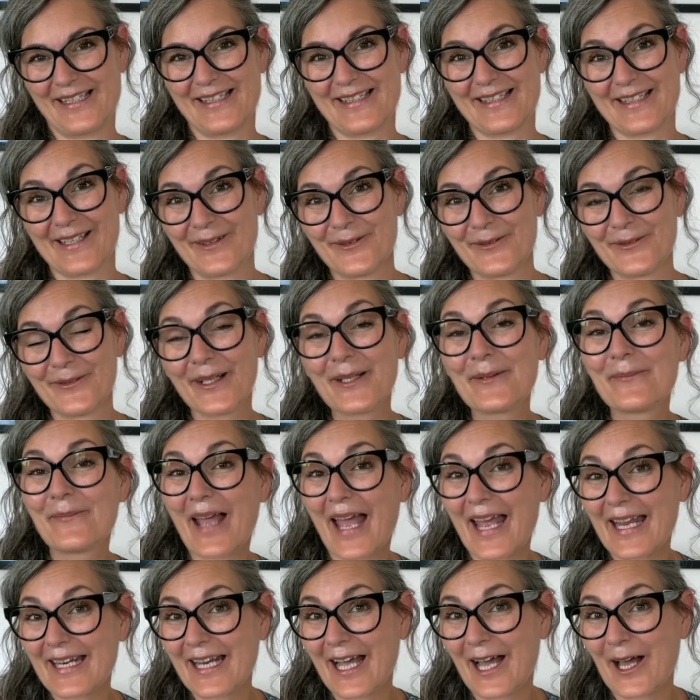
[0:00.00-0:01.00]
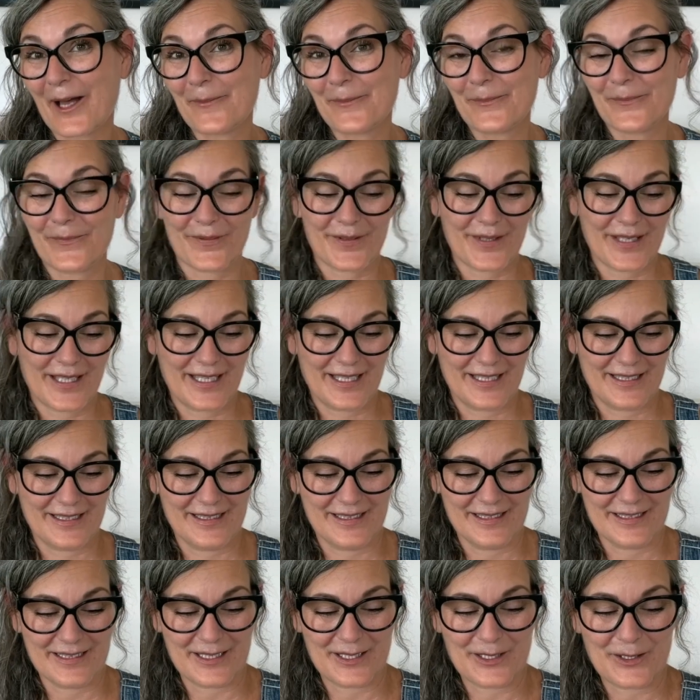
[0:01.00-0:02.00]
So we met up
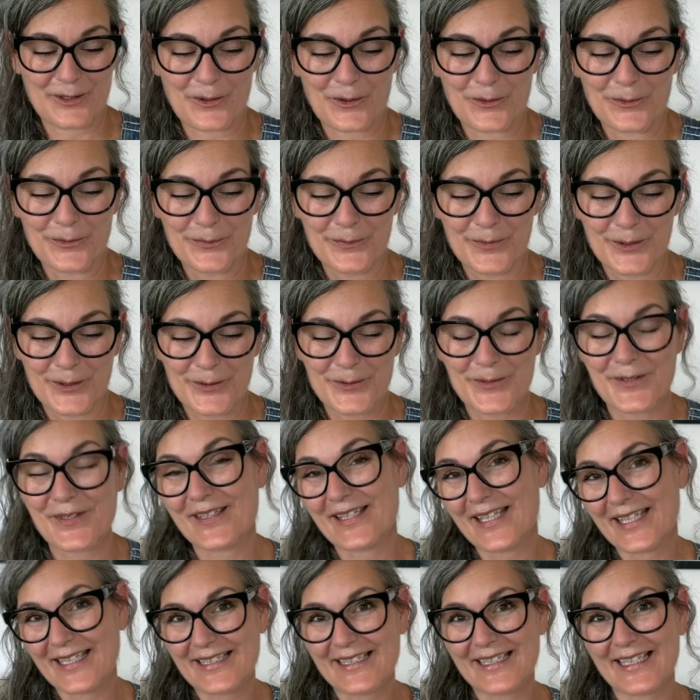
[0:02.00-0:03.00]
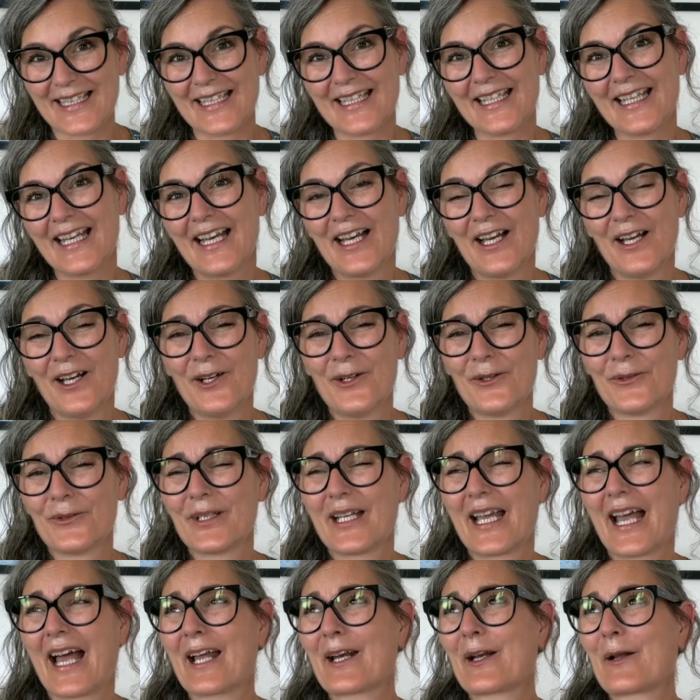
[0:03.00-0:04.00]
in Como City. We
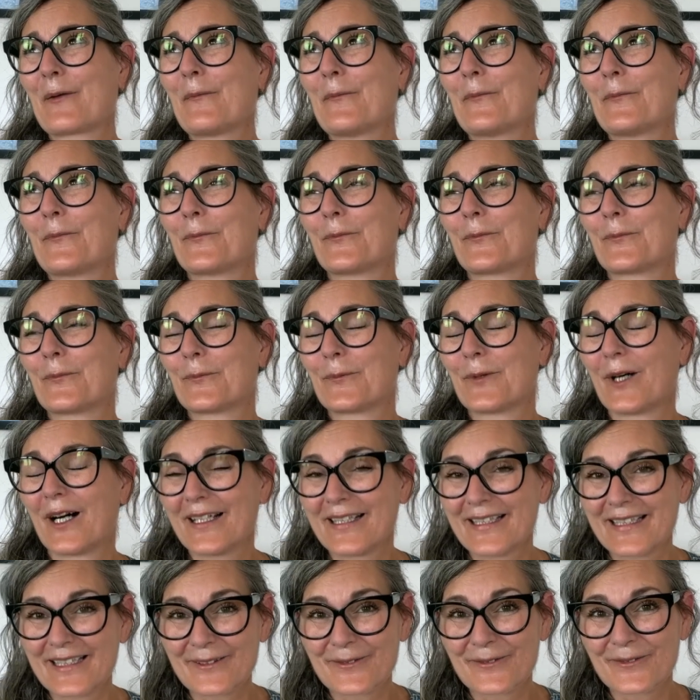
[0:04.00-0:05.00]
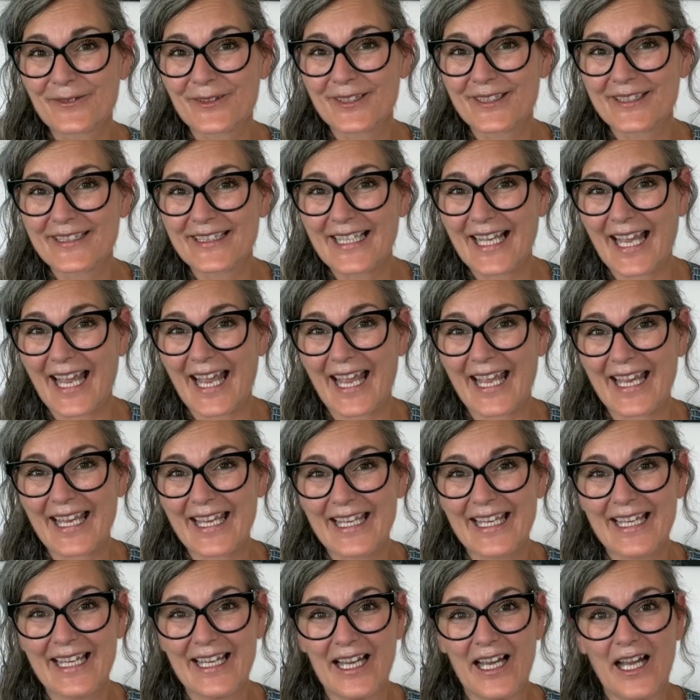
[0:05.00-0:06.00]
had a wonderful
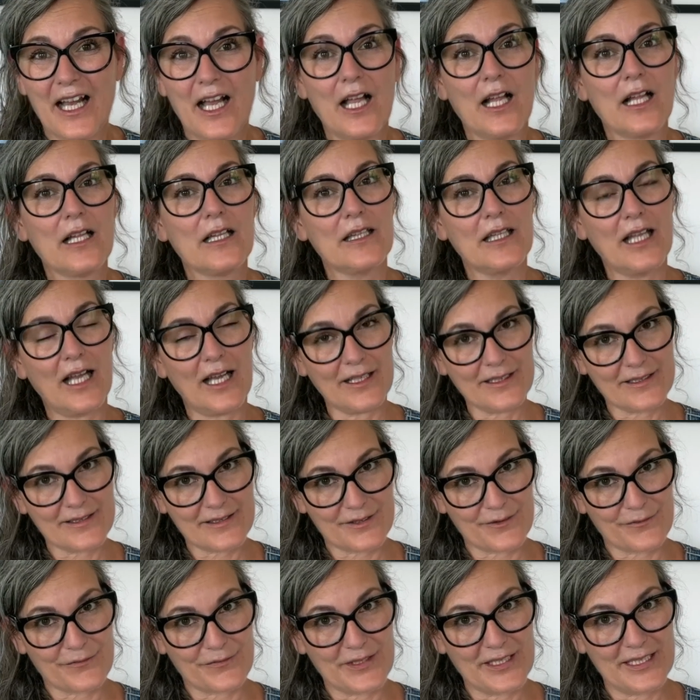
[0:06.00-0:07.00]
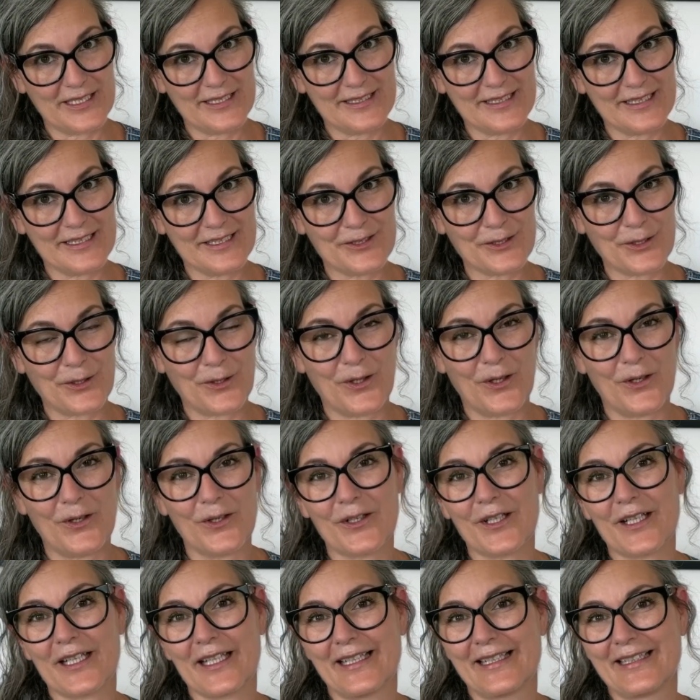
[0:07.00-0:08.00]
day, lots of knitty
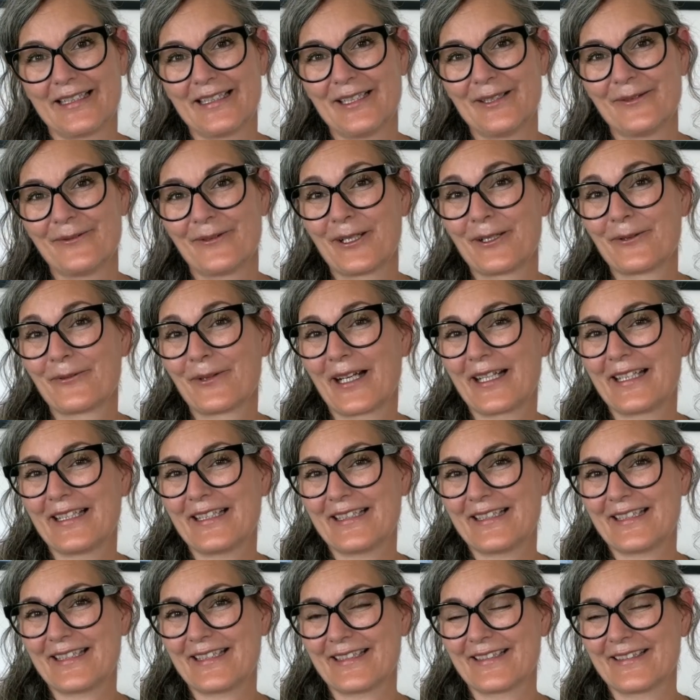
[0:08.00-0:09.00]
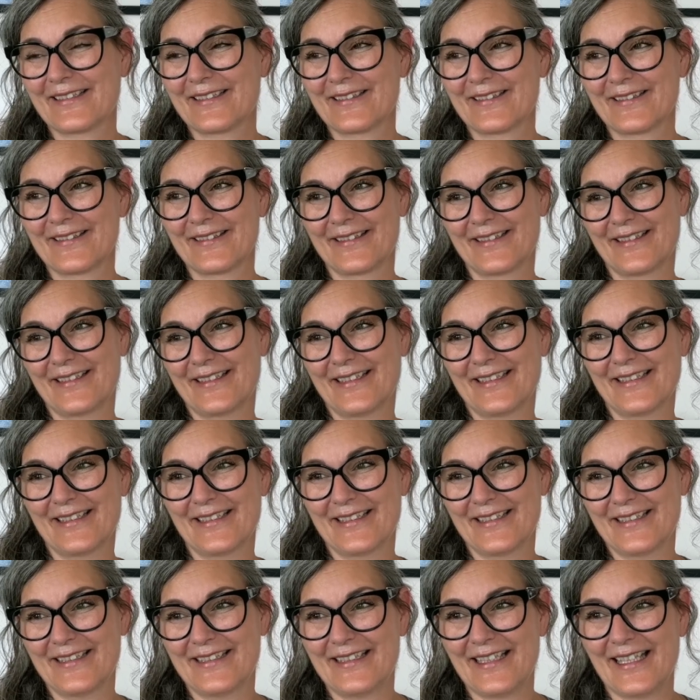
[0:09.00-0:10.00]
talk, and we went to
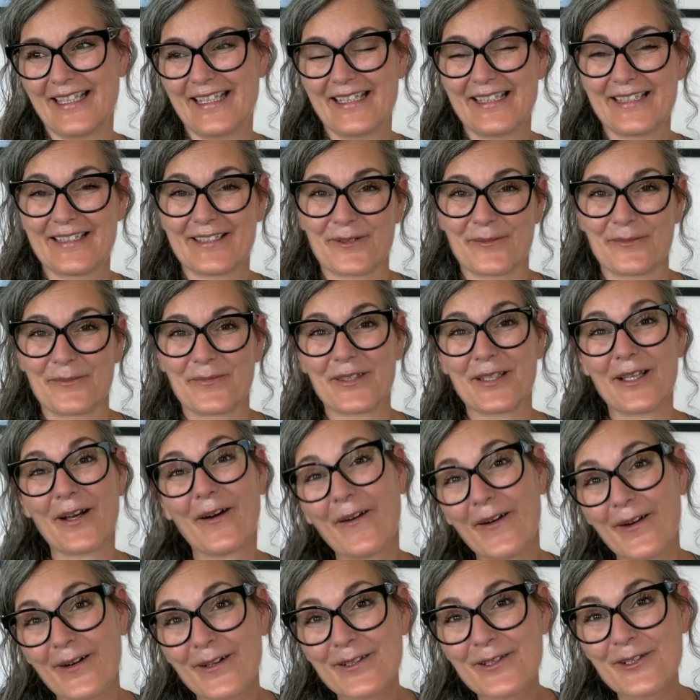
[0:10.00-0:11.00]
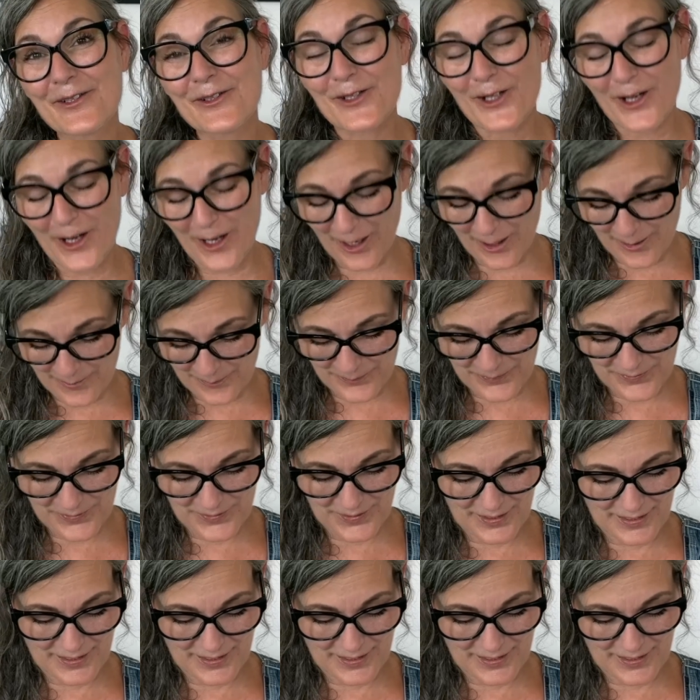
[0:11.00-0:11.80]
see some yarn shops.